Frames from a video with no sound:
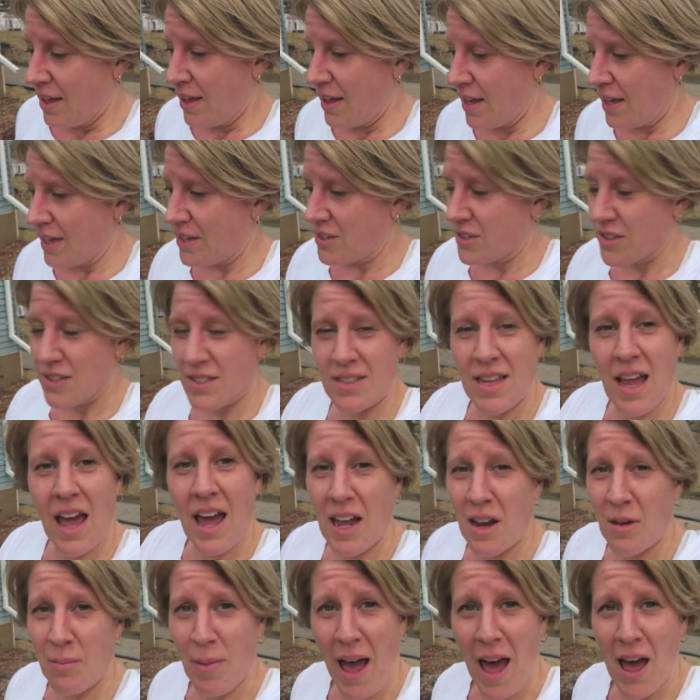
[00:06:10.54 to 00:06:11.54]
he just
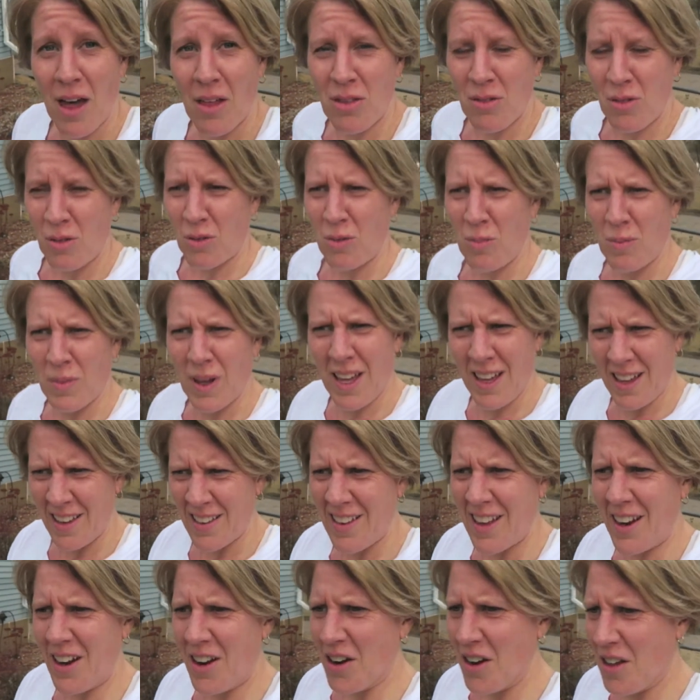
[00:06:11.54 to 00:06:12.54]
had a bathroom
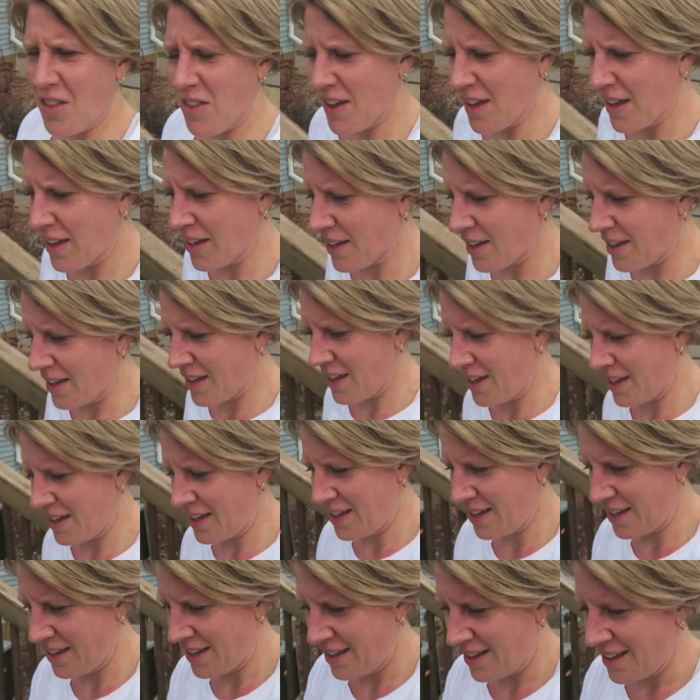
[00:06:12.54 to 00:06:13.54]
in there, I think,
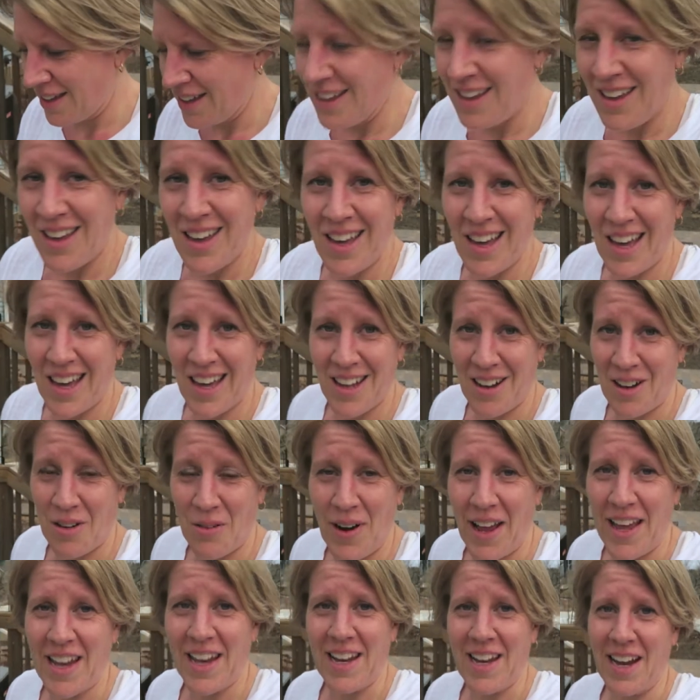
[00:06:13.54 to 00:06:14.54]
and a
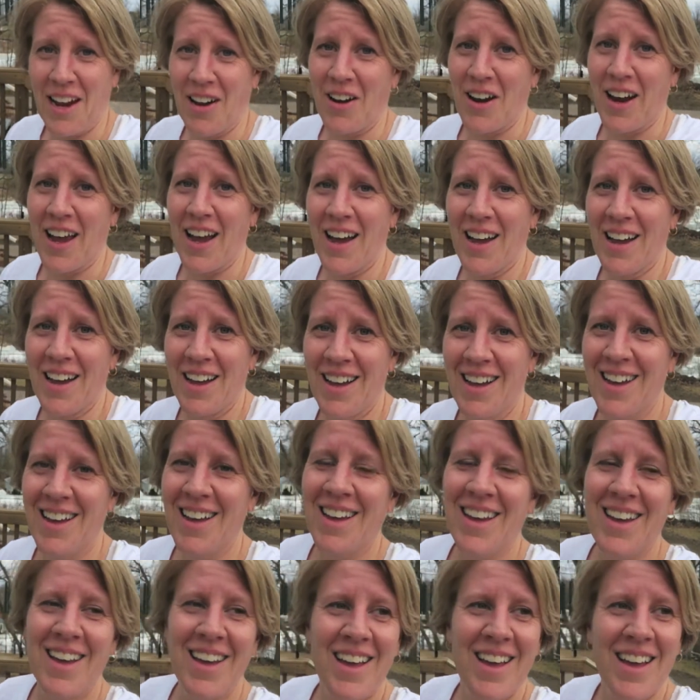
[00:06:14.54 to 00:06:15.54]
writing area.
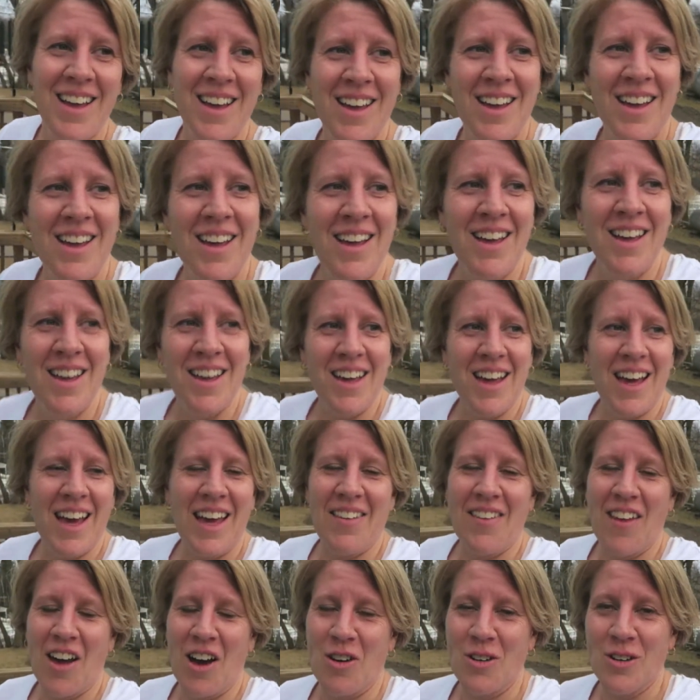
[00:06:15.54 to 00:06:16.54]

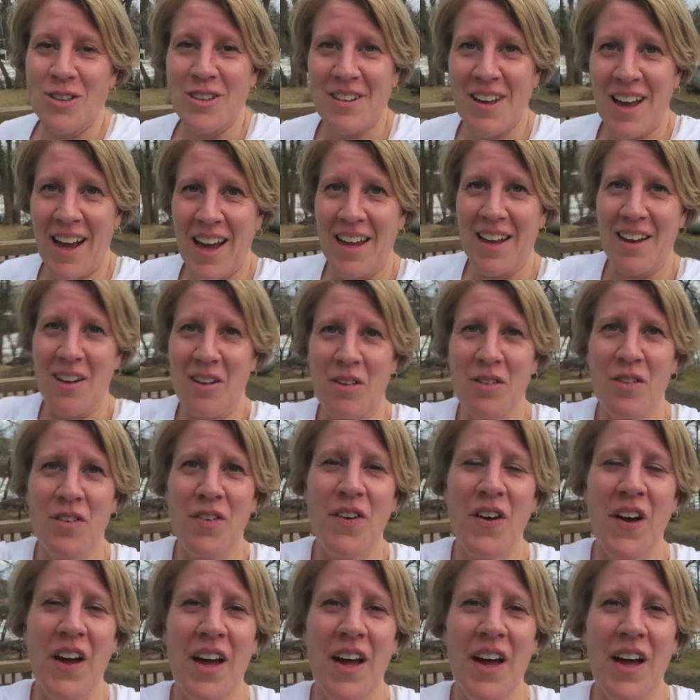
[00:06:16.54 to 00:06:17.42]
And that was kind of